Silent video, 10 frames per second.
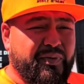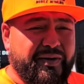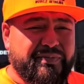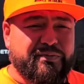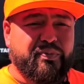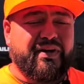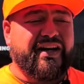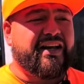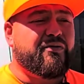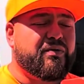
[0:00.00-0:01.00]
prep
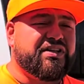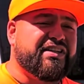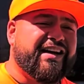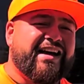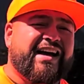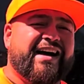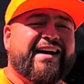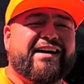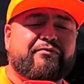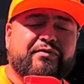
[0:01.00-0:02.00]
spray, which I
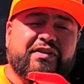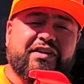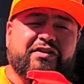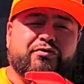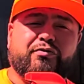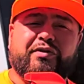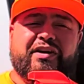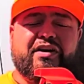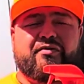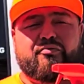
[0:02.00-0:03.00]
have really enjoyed,